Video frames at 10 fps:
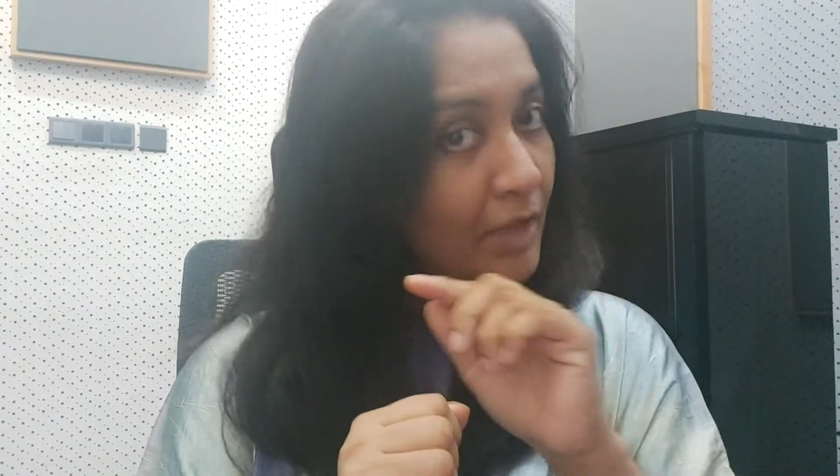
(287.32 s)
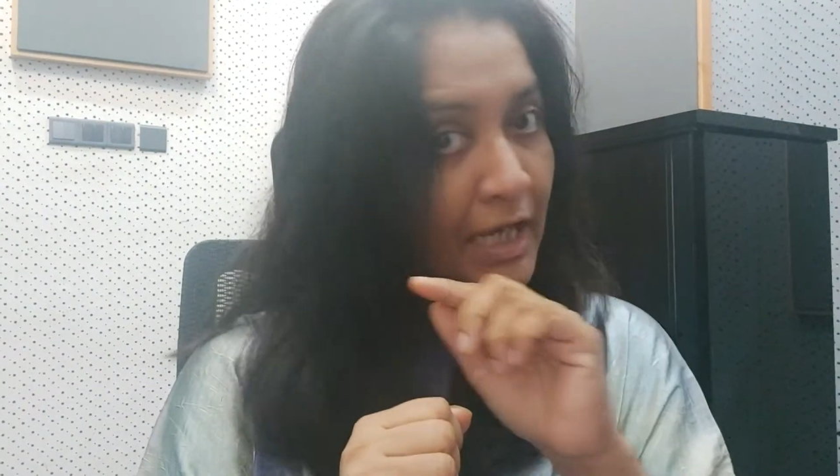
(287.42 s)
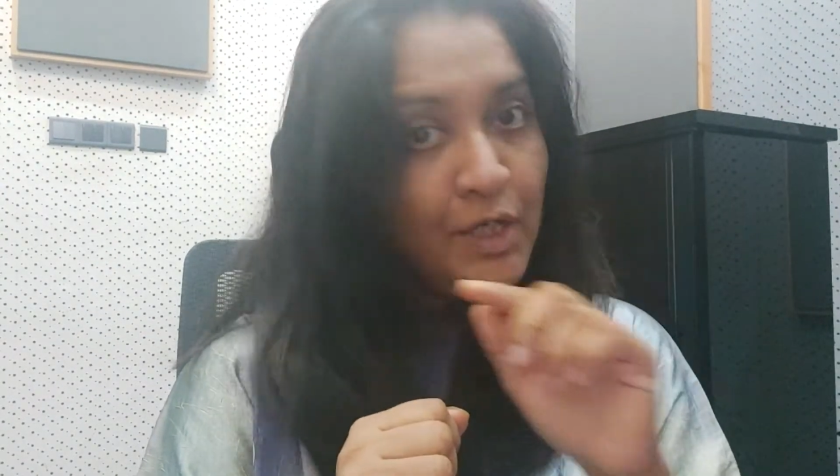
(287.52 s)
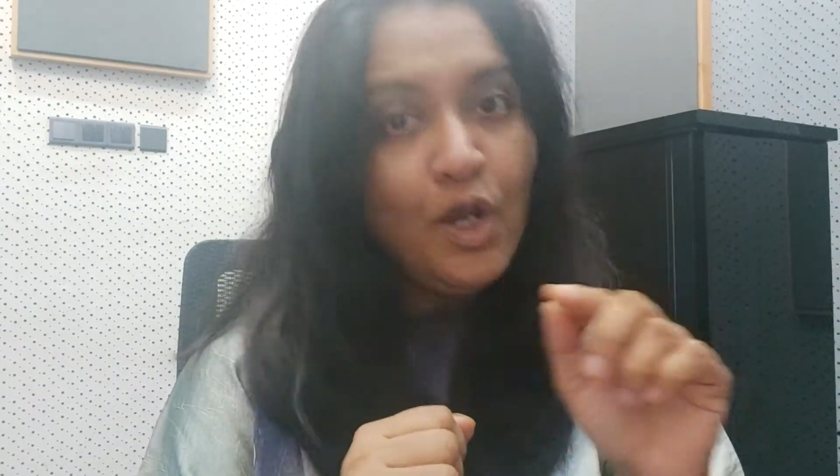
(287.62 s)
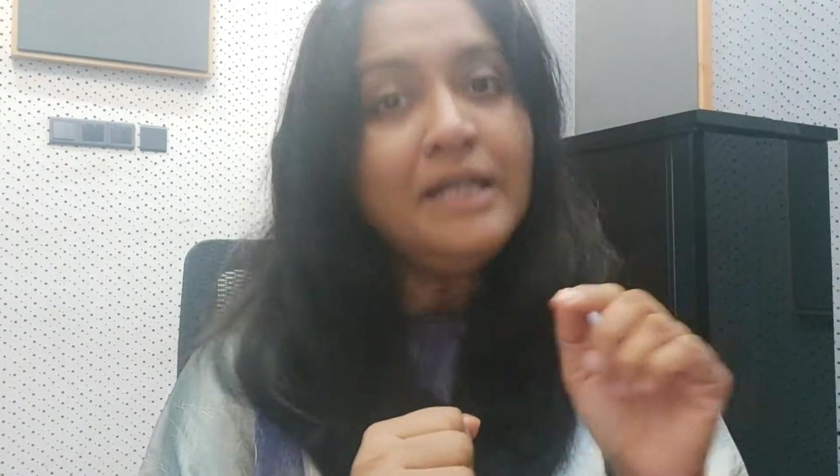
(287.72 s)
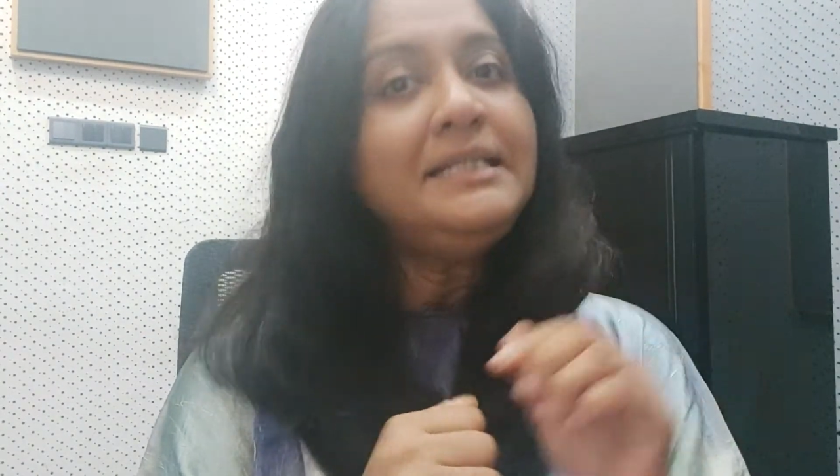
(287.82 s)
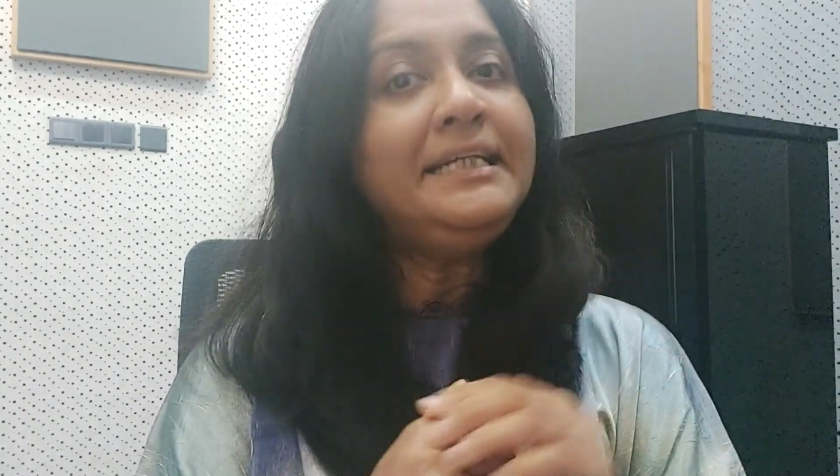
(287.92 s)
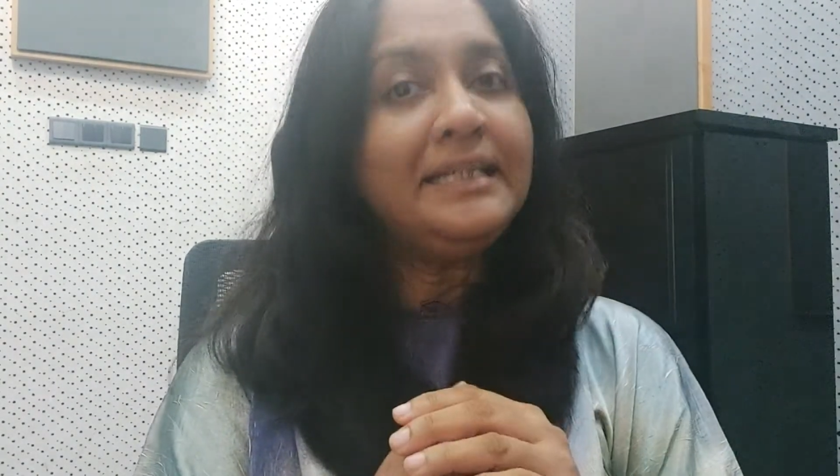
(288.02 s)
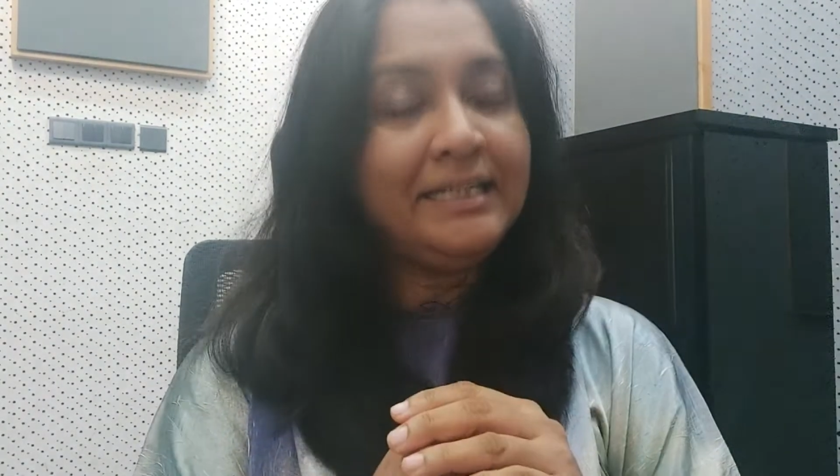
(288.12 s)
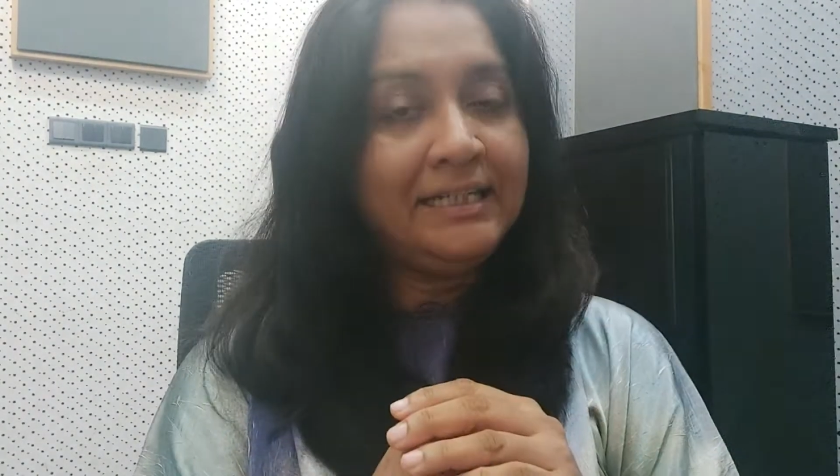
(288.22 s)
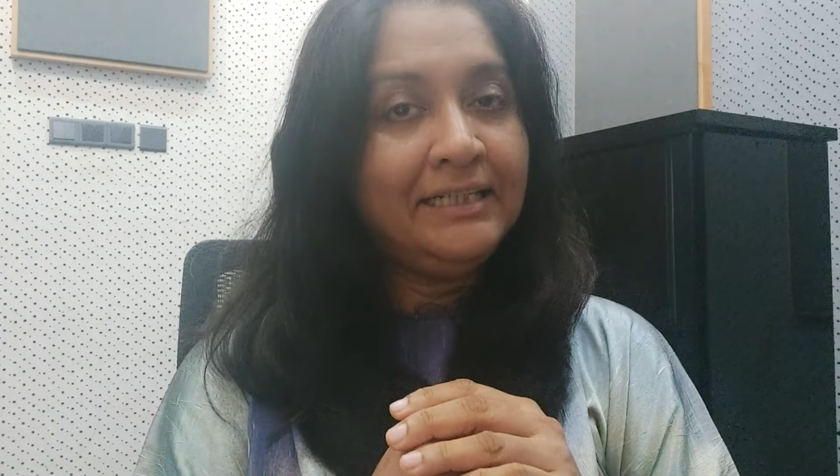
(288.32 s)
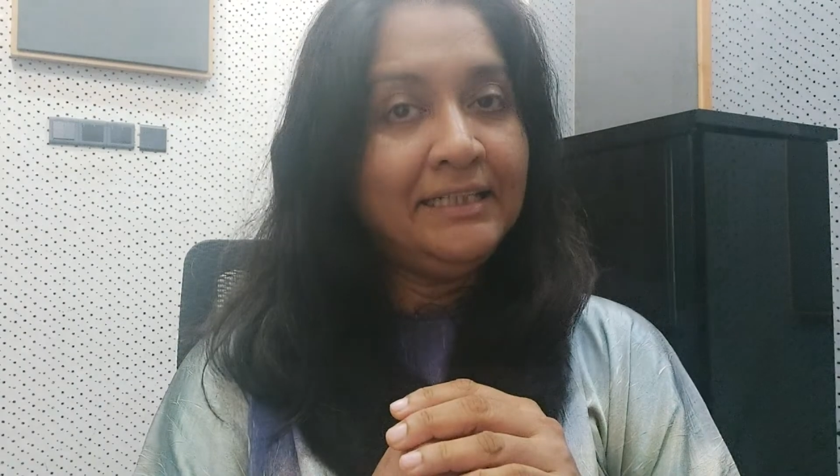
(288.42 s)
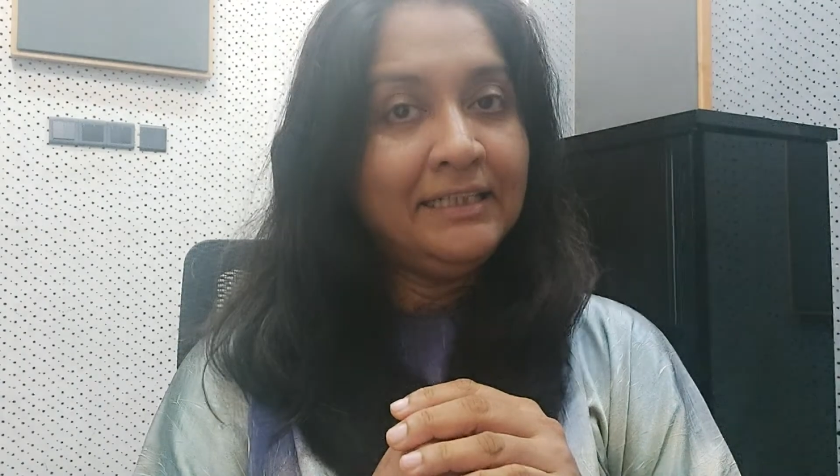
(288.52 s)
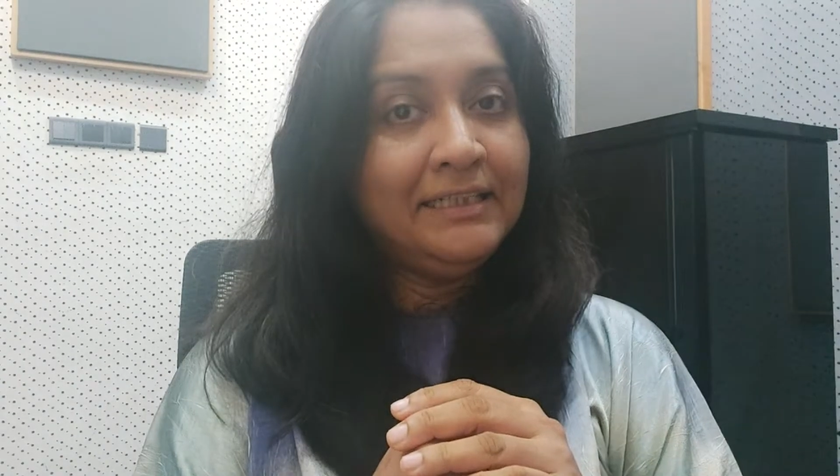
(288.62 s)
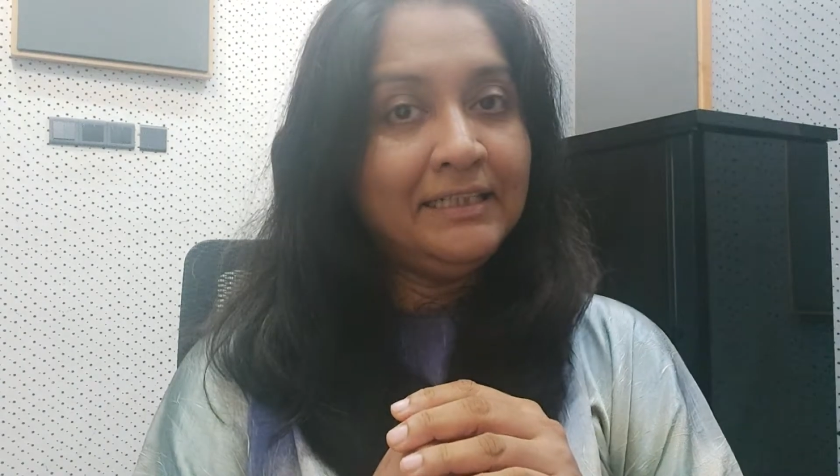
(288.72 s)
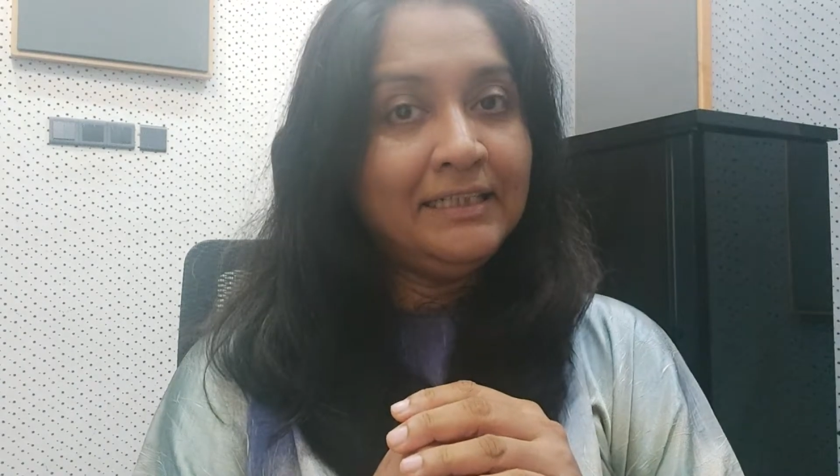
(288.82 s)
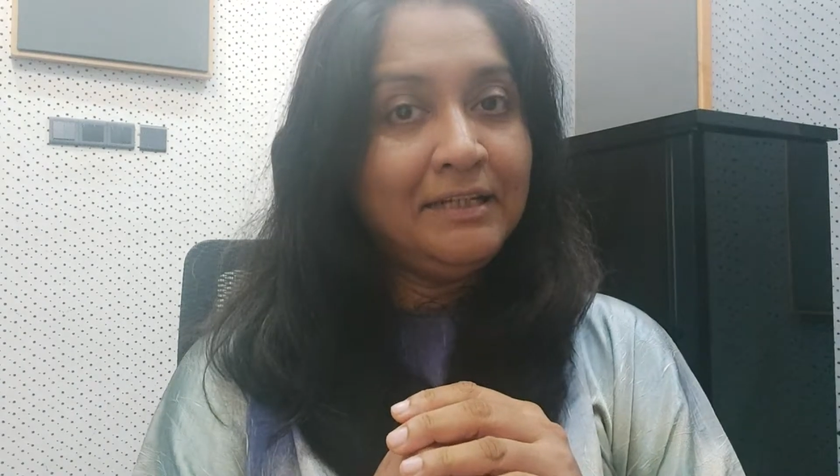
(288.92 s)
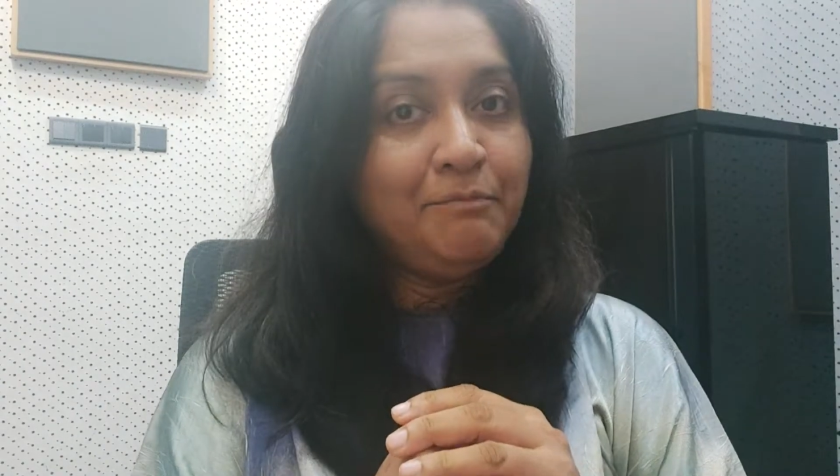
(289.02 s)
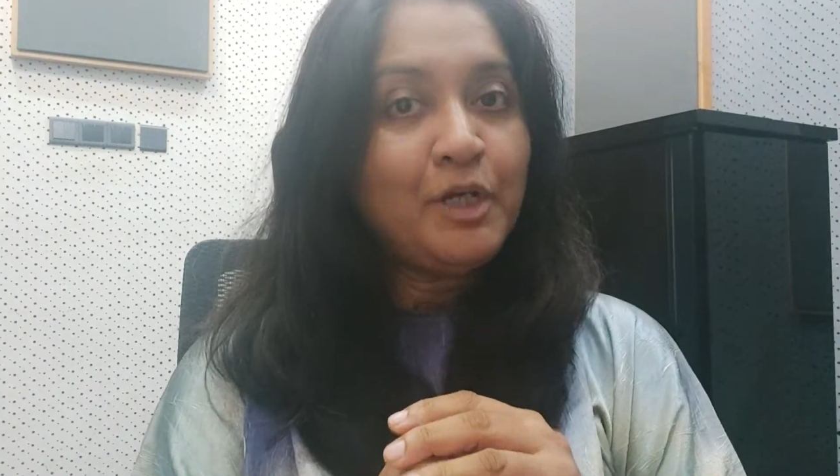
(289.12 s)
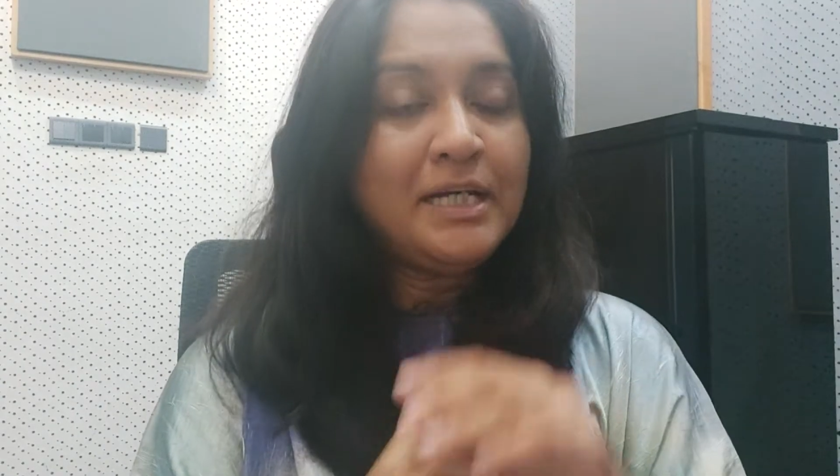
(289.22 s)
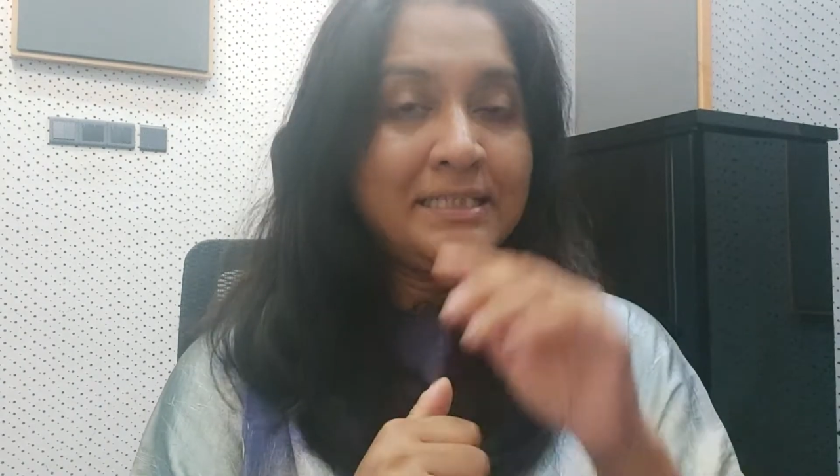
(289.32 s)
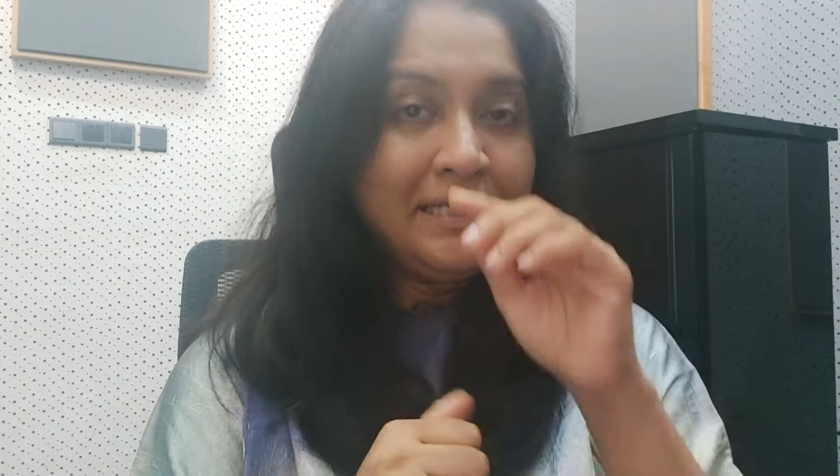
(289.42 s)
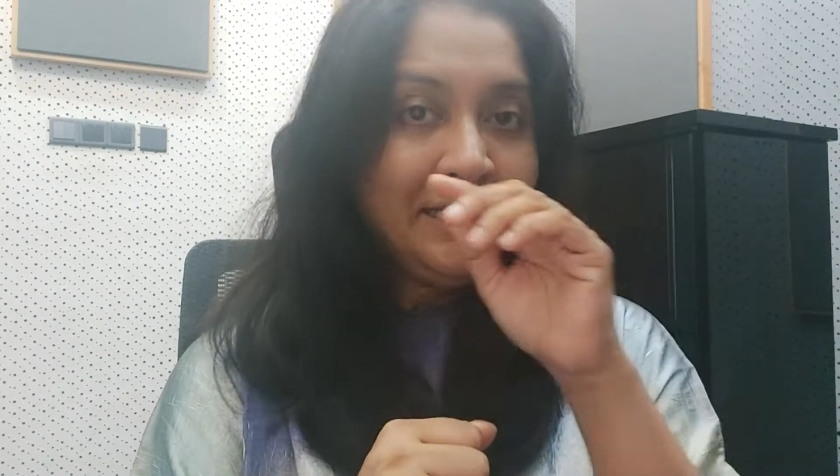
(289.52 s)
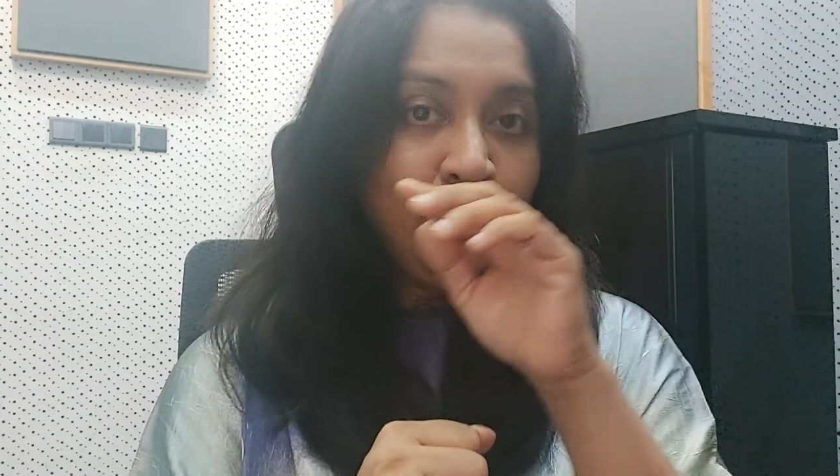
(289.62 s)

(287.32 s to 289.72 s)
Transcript: not literal. Because